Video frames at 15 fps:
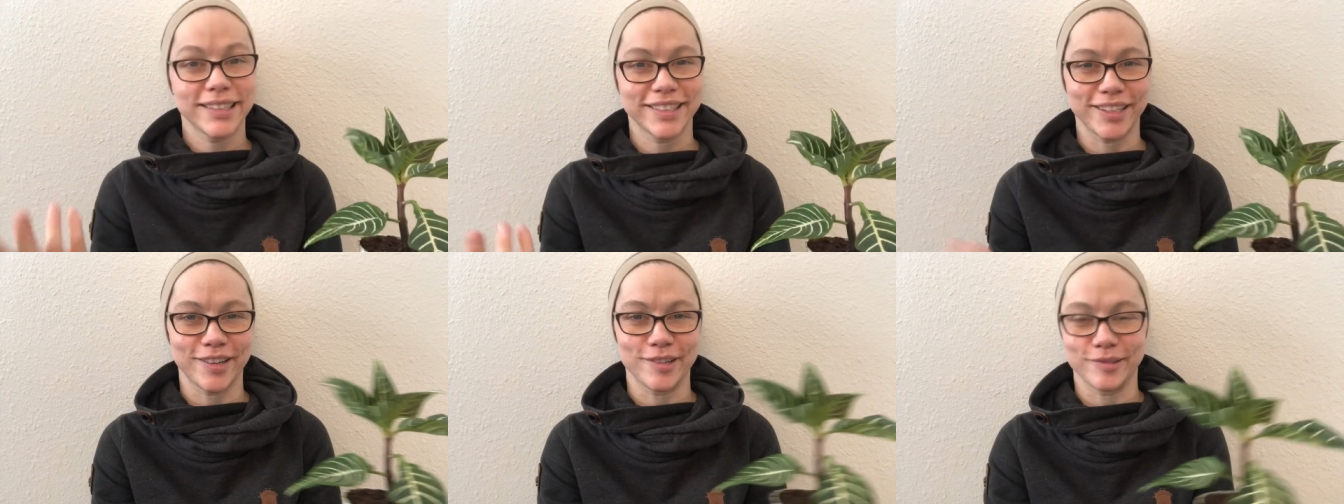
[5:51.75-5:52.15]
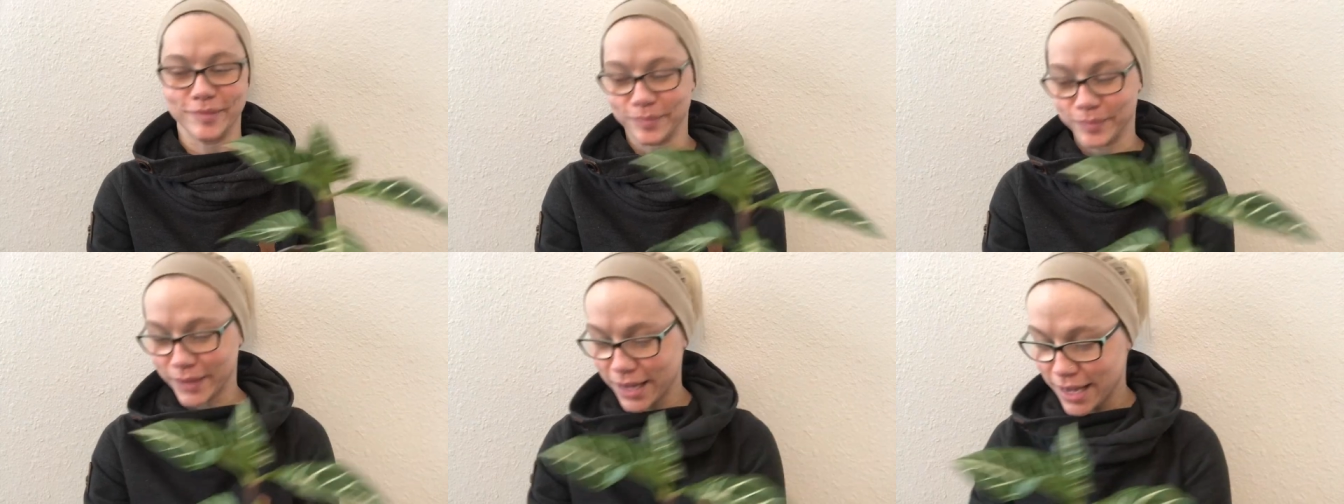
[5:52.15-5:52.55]
So,
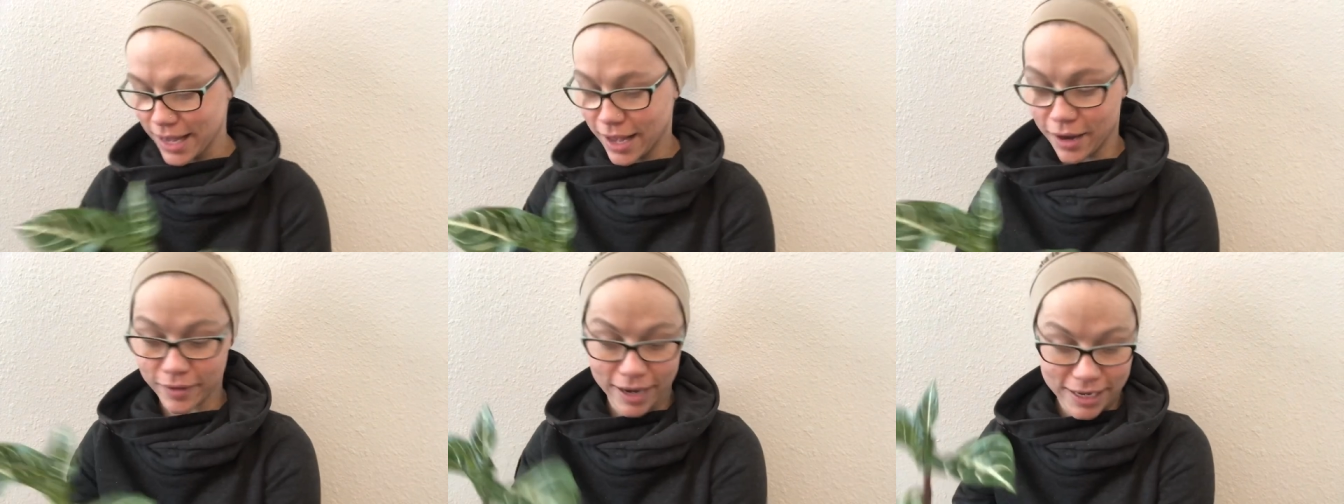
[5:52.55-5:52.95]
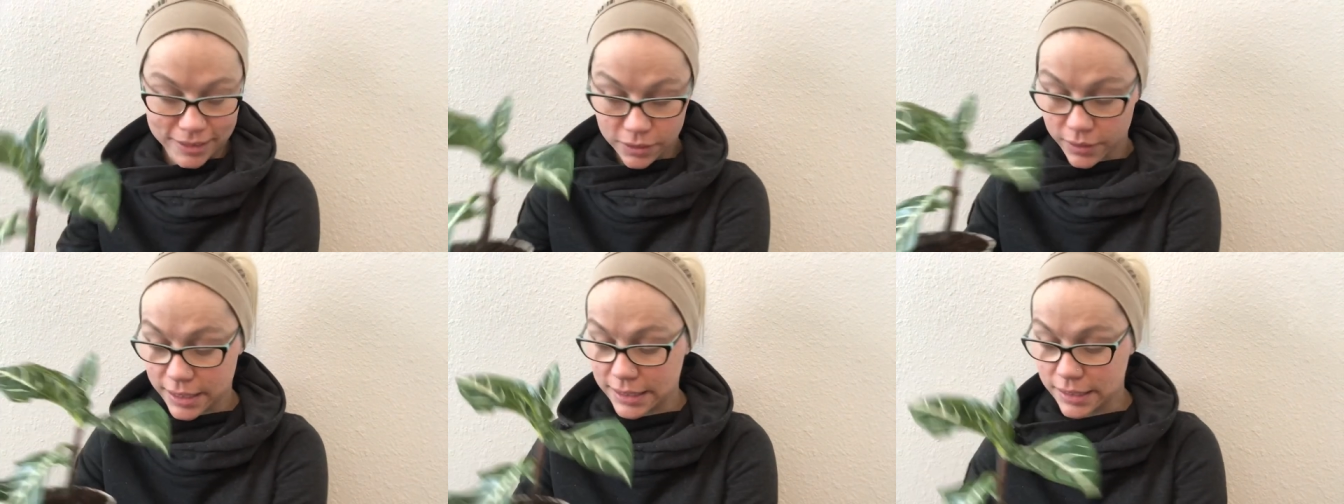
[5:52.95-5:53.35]
all right,
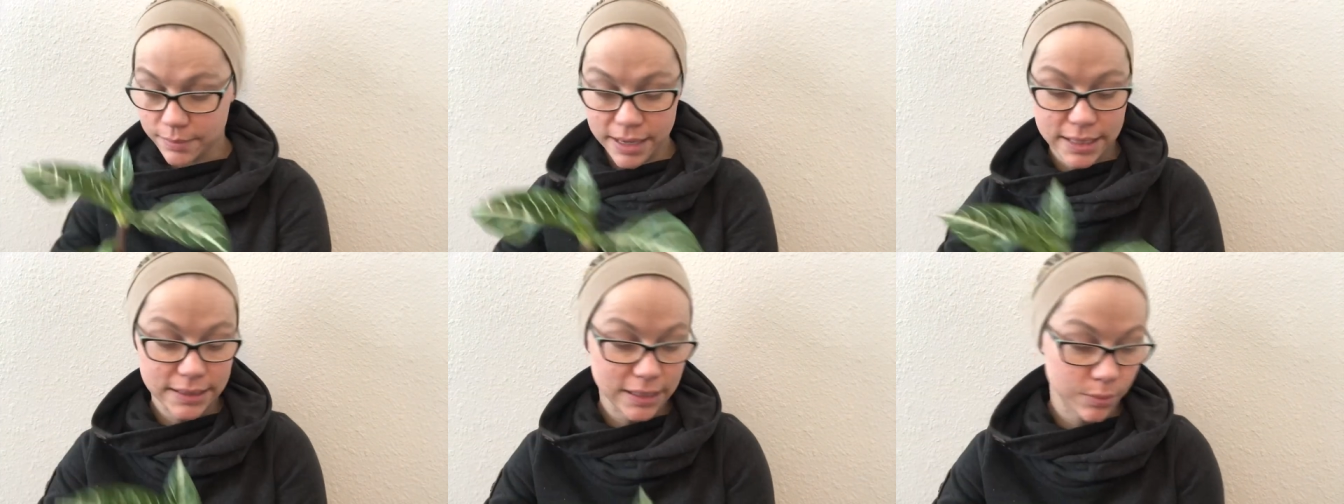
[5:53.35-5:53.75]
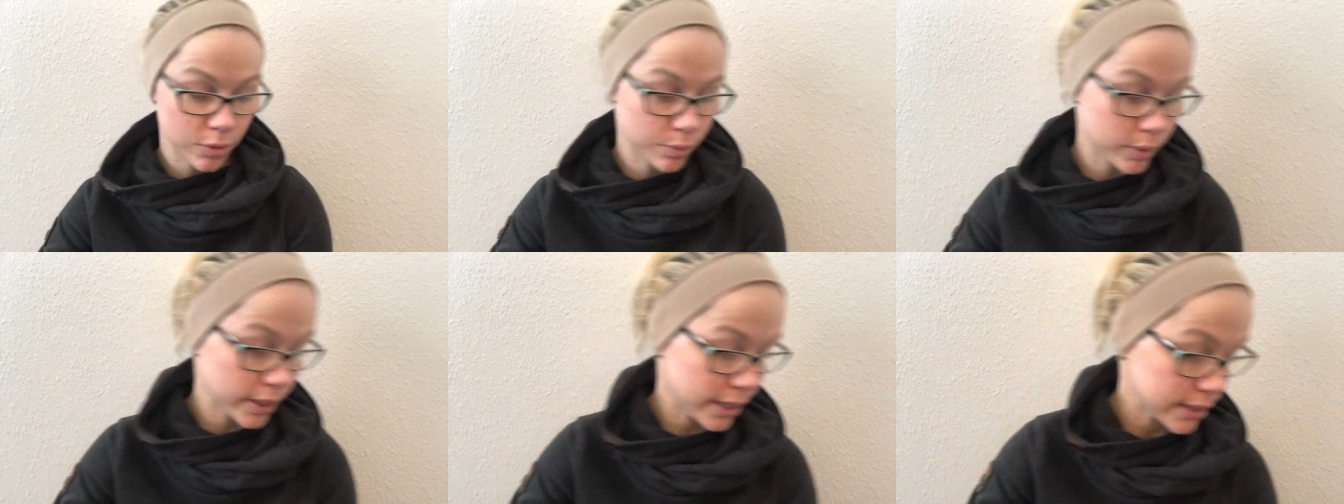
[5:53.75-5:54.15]
so this is my
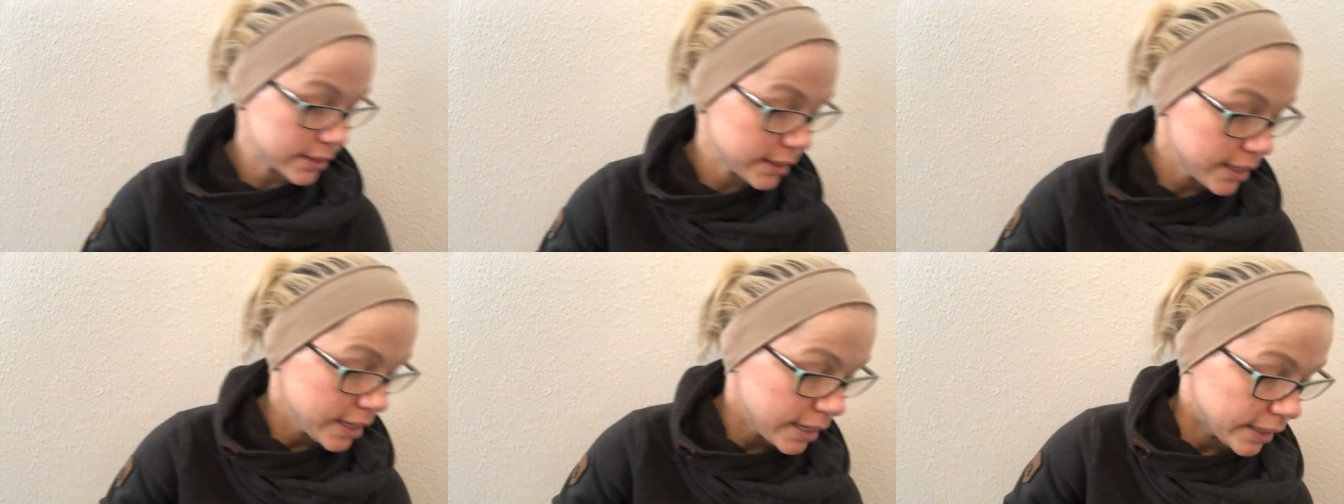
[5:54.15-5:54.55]
zebra plant.